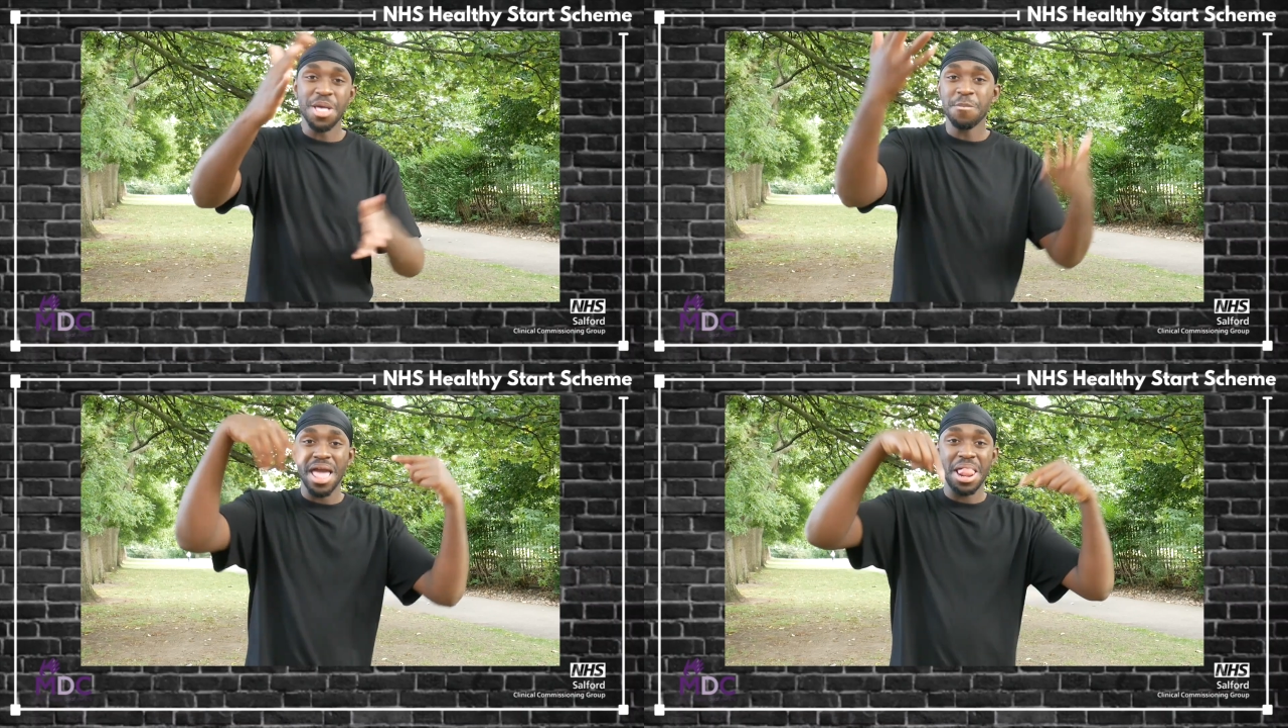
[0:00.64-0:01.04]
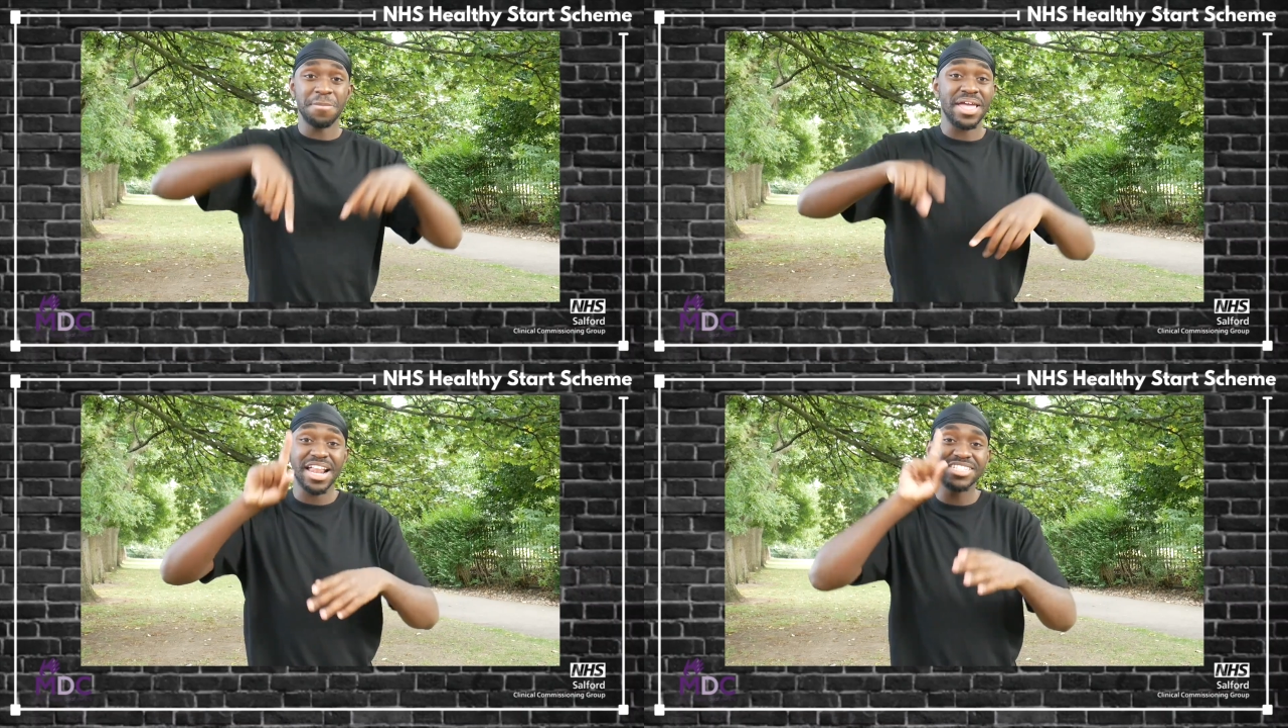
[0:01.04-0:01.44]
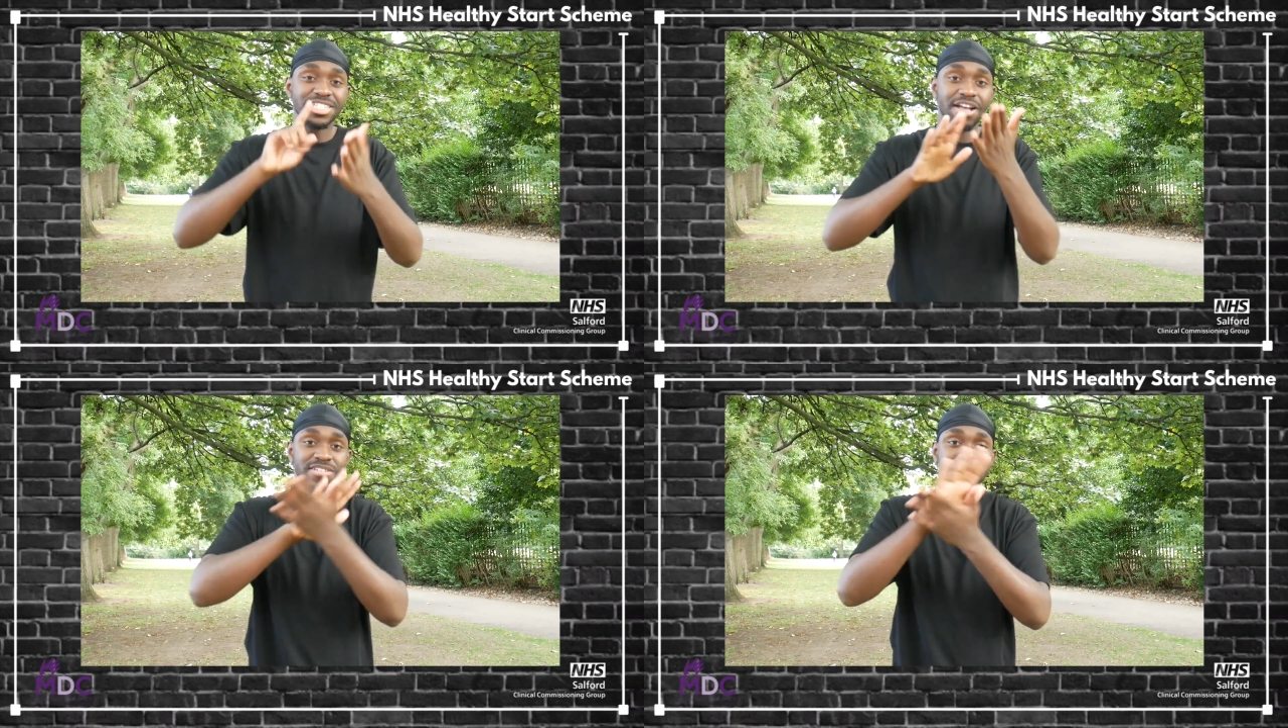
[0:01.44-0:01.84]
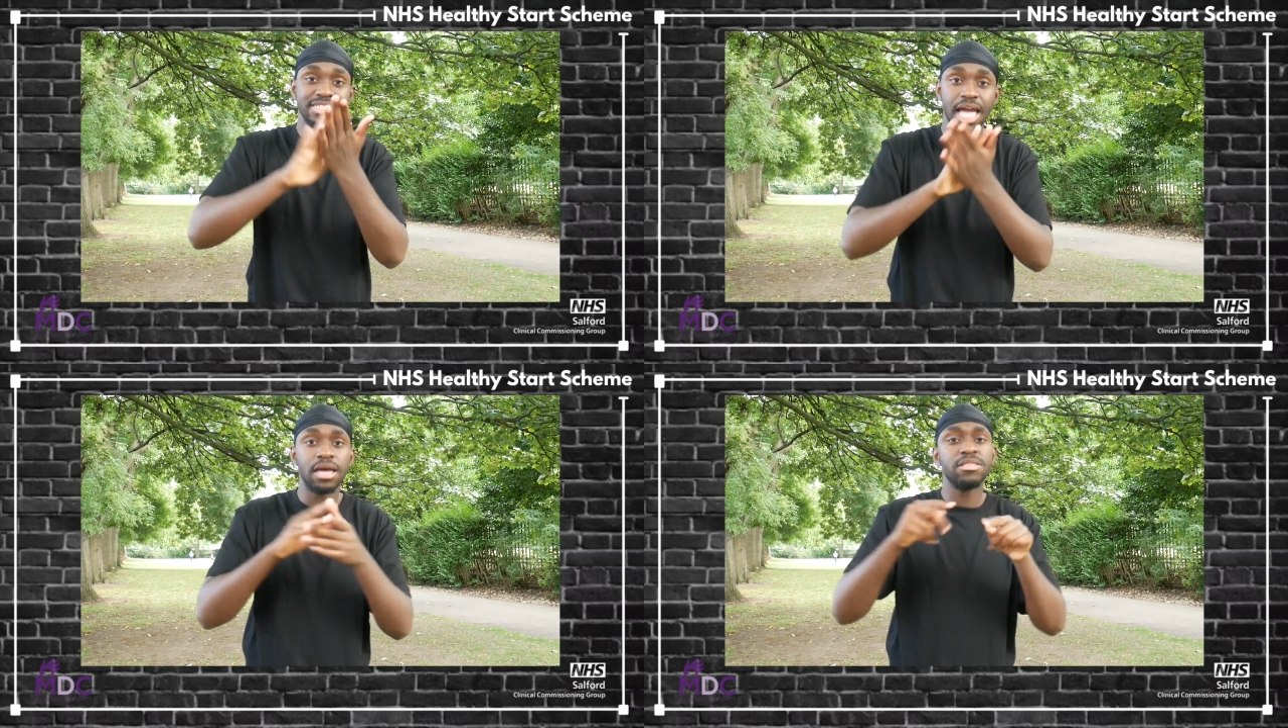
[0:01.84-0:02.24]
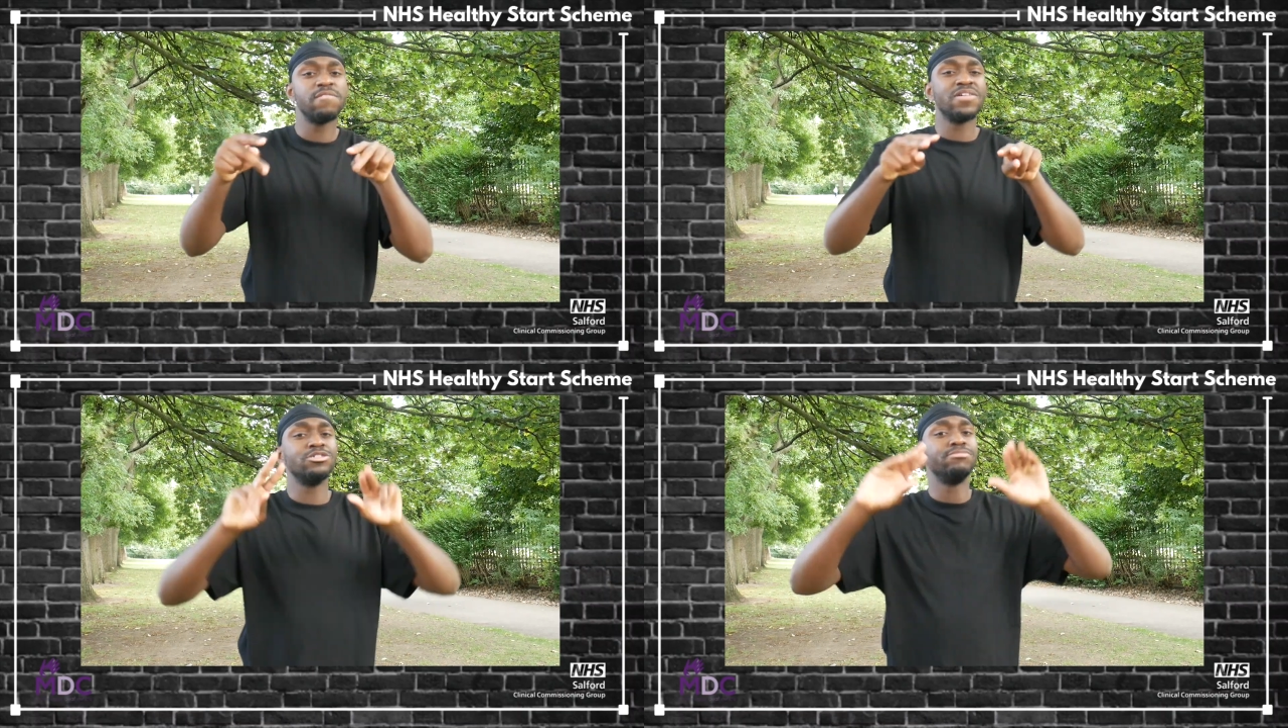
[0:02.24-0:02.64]
Welcome back to Salford
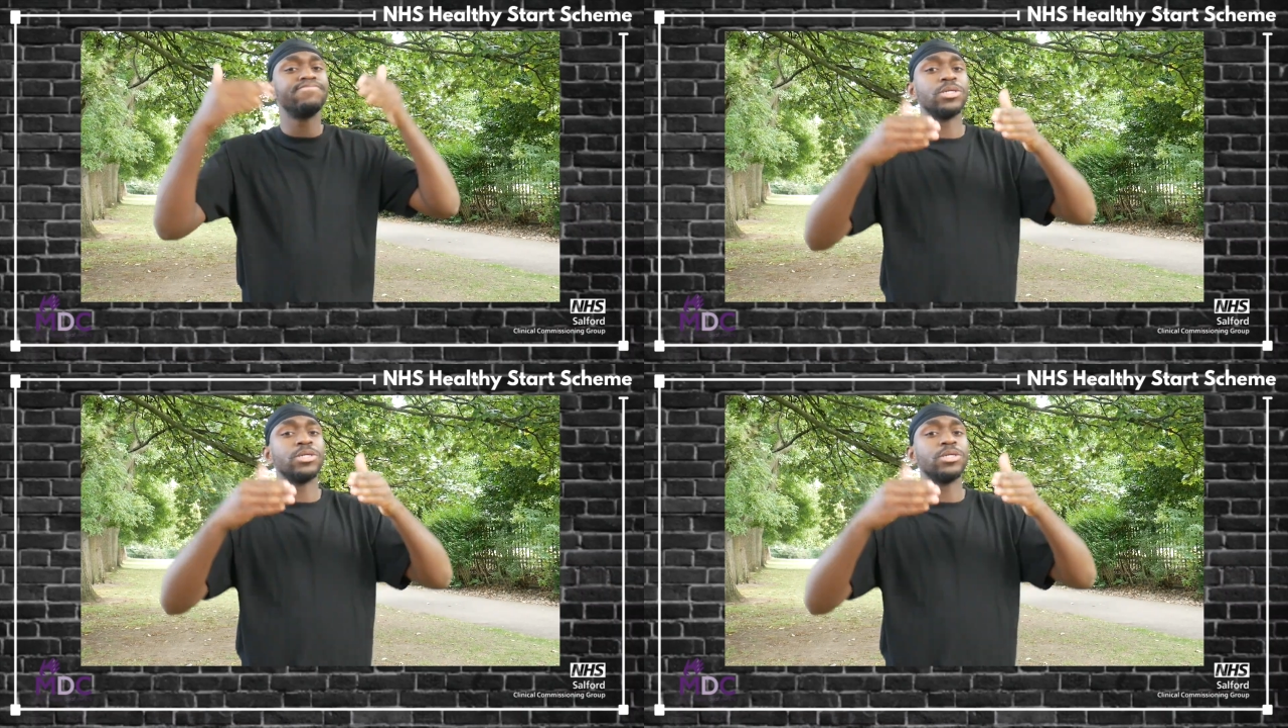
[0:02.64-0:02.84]
Signed.